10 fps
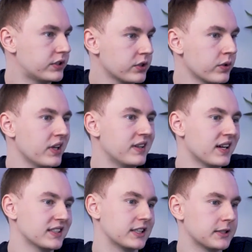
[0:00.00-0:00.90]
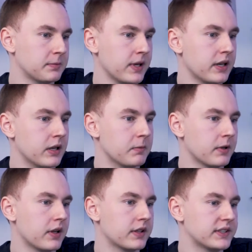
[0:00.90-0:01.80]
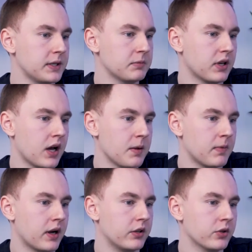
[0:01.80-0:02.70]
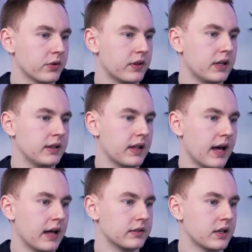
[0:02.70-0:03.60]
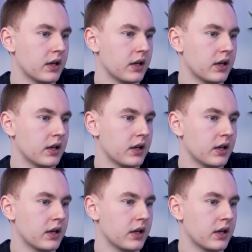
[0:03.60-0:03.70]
So it does explain it, but at the same time, I don't think that,